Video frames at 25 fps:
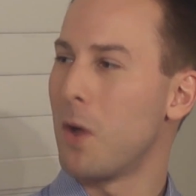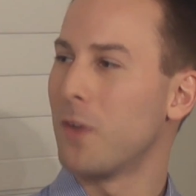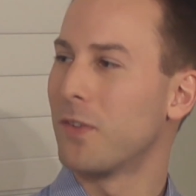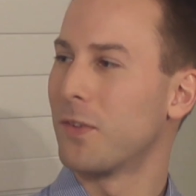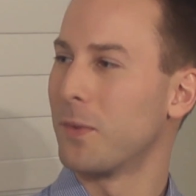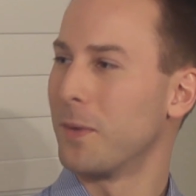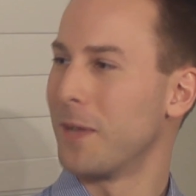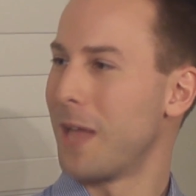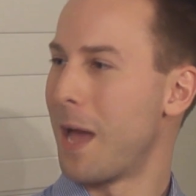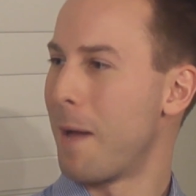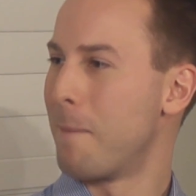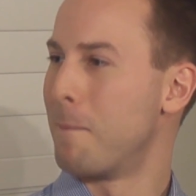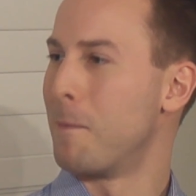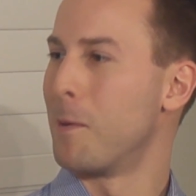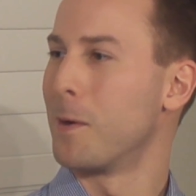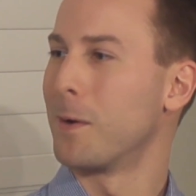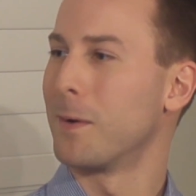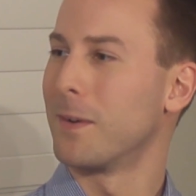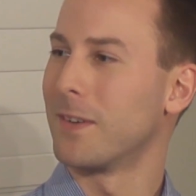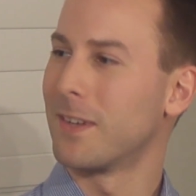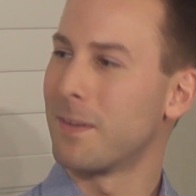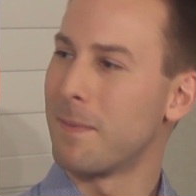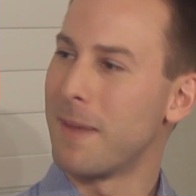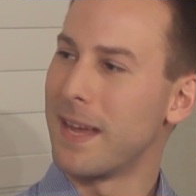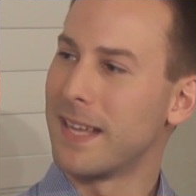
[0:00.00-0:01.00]
also allowed
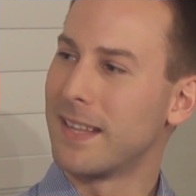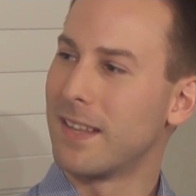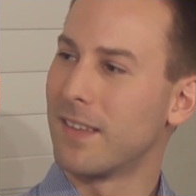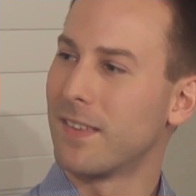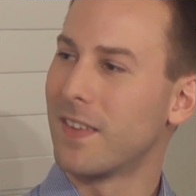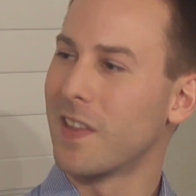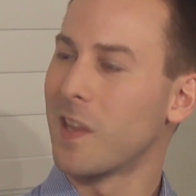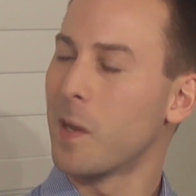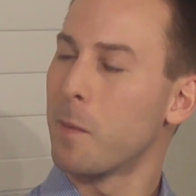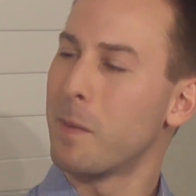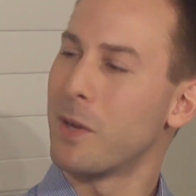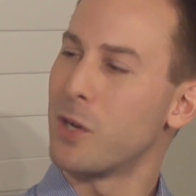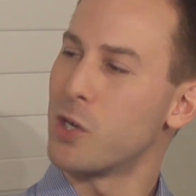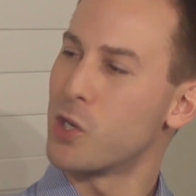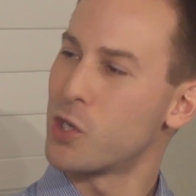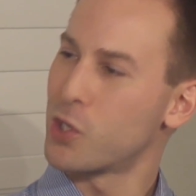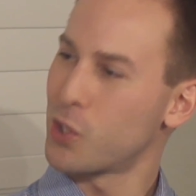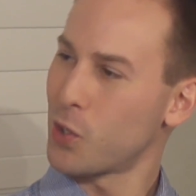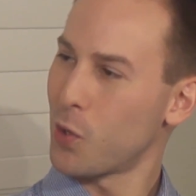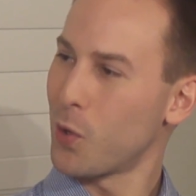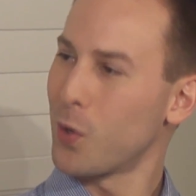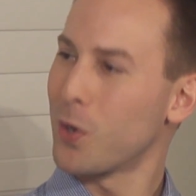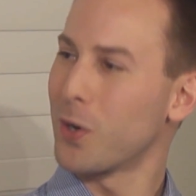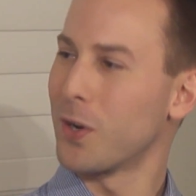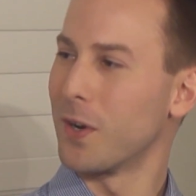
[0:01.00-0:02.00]
Bergman to make this a little bit
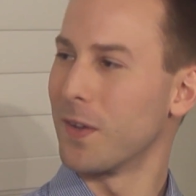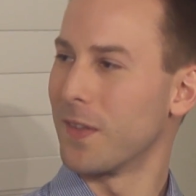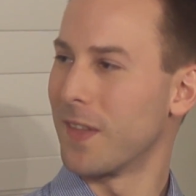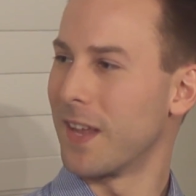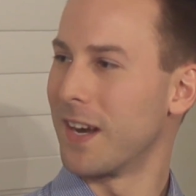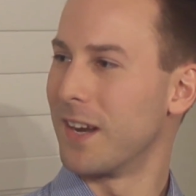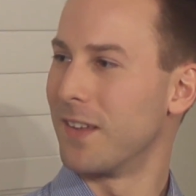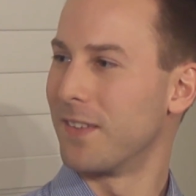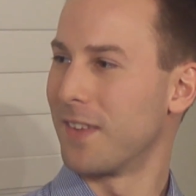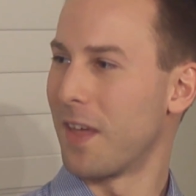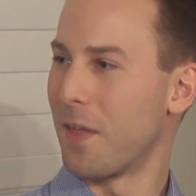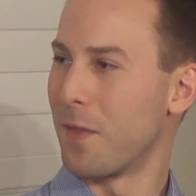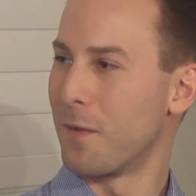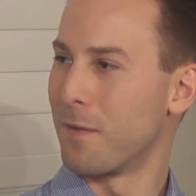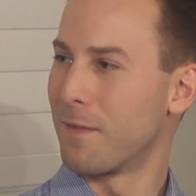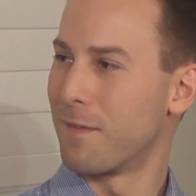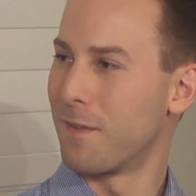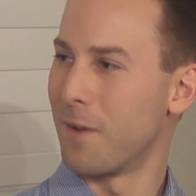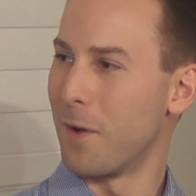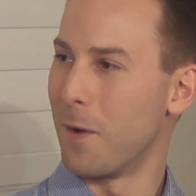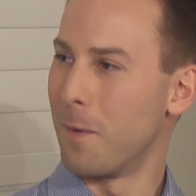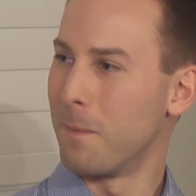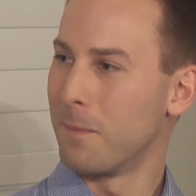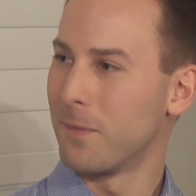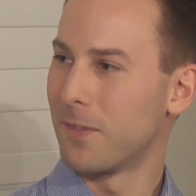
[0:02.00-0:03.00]
shorter than his other
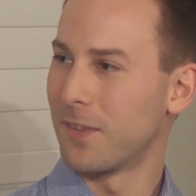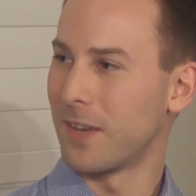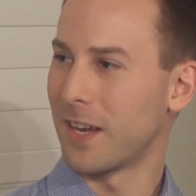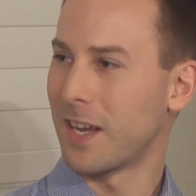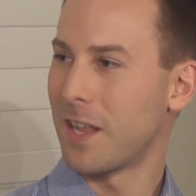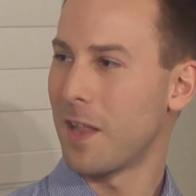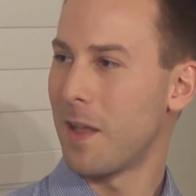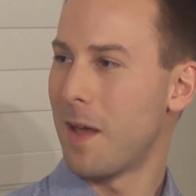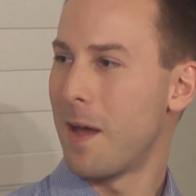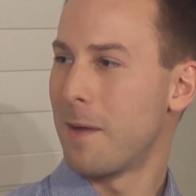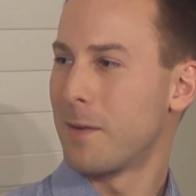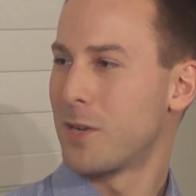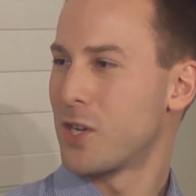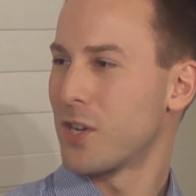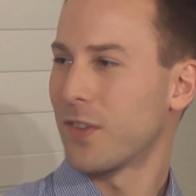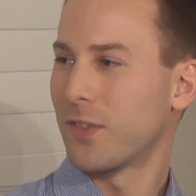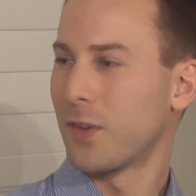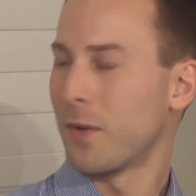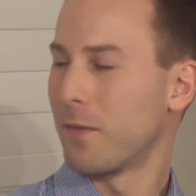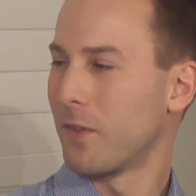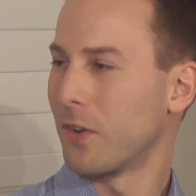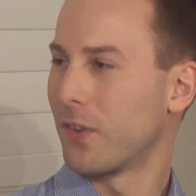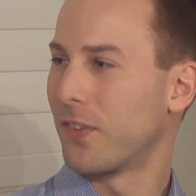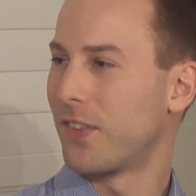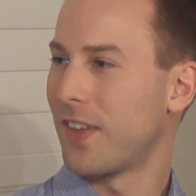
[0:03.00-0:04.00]
films, at, at
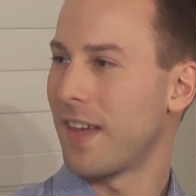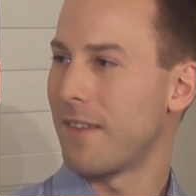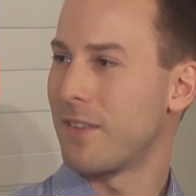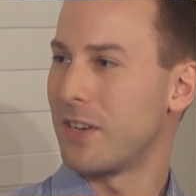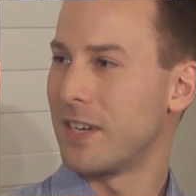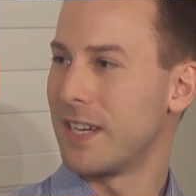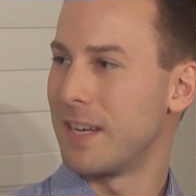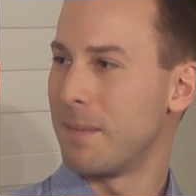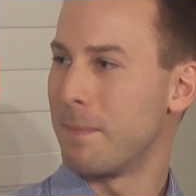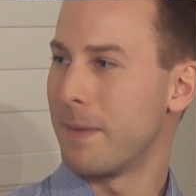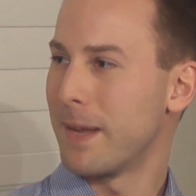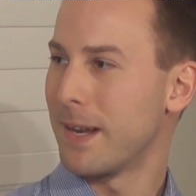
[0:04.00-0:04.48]
just over 70